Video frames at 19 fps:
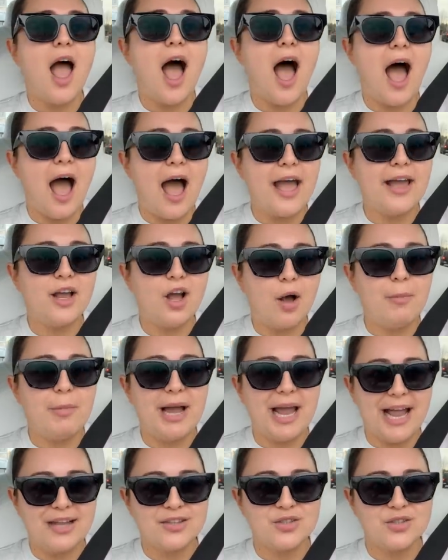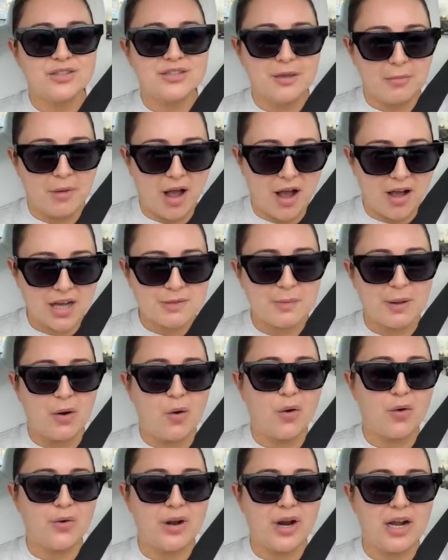I got my hands on some Uggs by
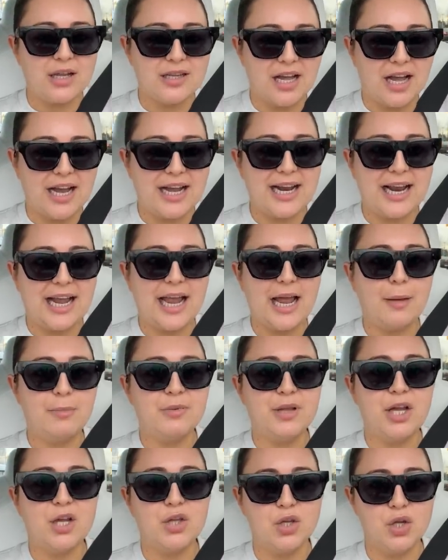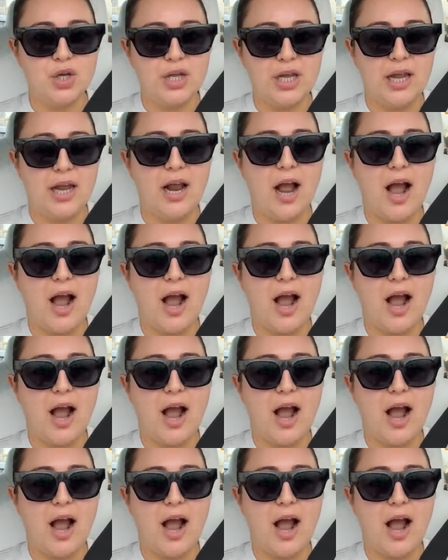ordering online. I kept like looking.